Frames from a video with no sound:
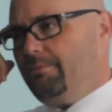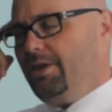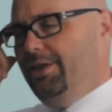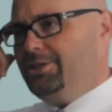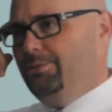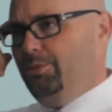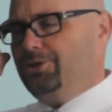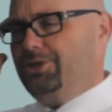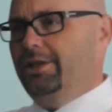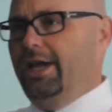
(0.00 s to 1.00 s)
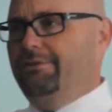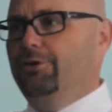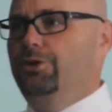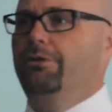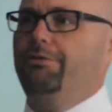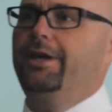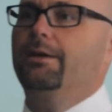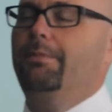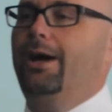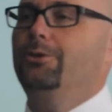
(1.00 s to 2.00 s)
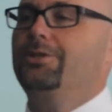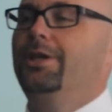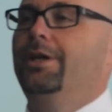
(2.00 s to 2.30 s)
that's the person I'd like for you to think about.